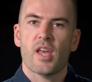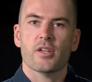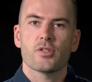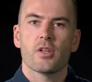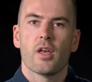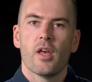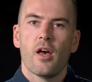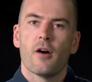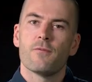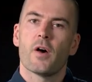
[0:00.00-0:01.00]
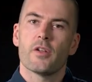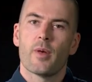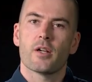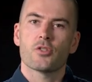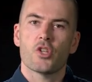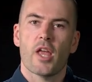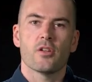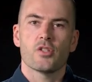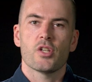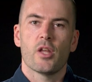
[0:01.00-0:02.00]
it's actually a fundamental
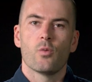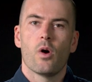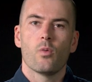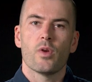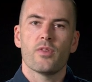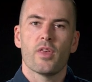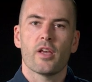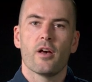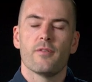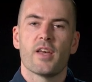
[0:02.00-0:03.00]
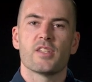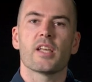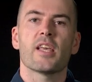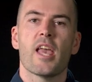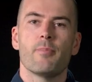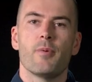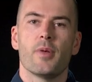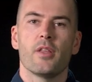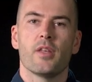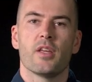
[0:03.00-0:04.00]
change in what we think of as the
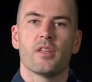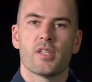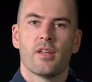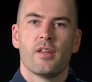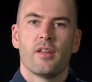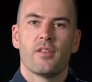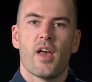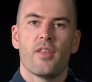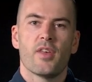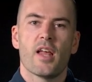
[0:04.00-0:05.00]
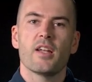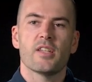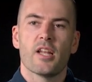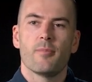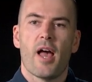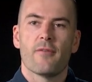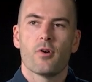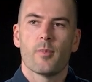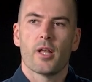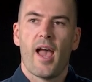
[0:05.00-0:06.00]
capabilities that any data
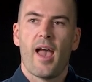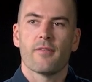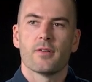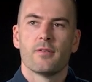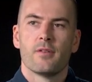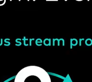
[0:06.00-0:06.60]
platform ought to have.